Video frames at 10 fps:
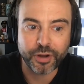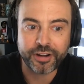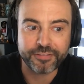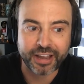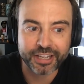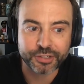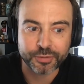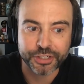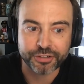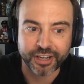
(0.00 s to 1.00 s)
What advice
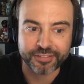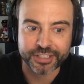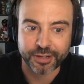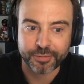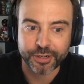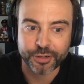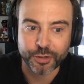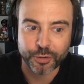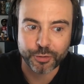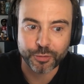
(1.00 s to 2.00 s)
would you give someone
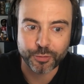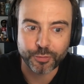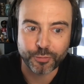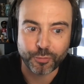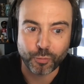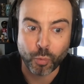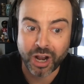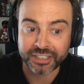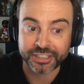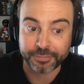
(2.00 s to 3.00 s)
who
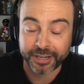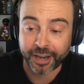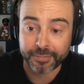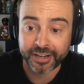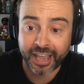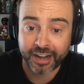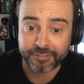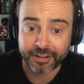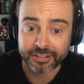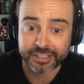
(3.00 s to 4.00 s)
wants to become an
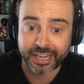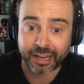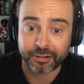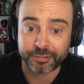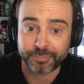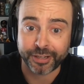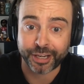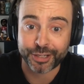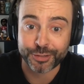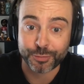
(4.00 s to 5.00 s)
NFL scout?
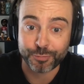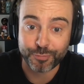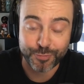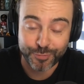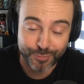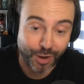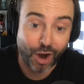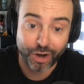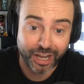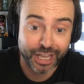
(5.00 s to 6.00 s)
Because
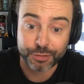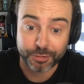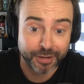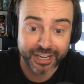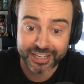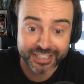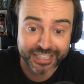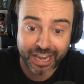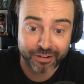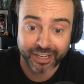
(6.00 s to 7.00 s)
our lads were big into
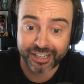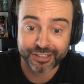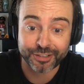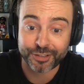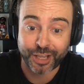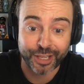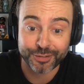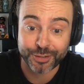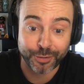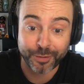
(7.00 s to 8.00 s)
scouting,
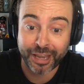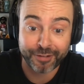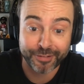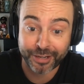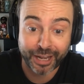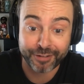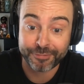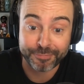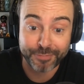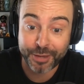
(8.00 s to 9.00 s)
and so we have a lot of
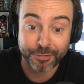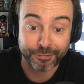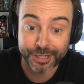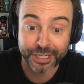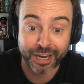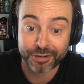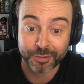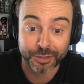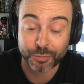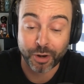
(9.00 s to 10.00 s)
people reaching out
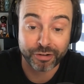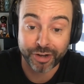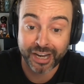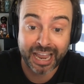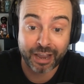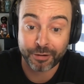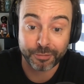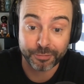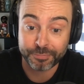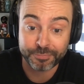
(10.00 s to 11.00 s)
to us wondering
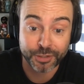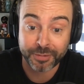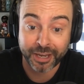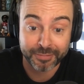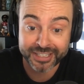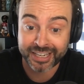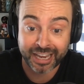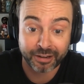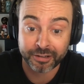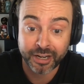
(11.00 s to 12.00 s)
how to become a
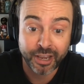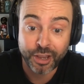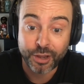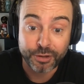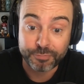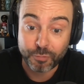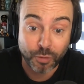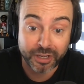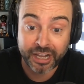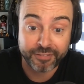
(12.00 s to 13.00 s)
scout.
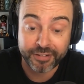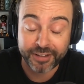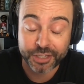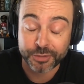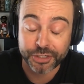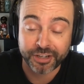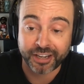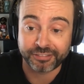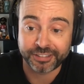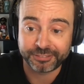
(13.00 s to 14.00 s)
What kind of advice would you give?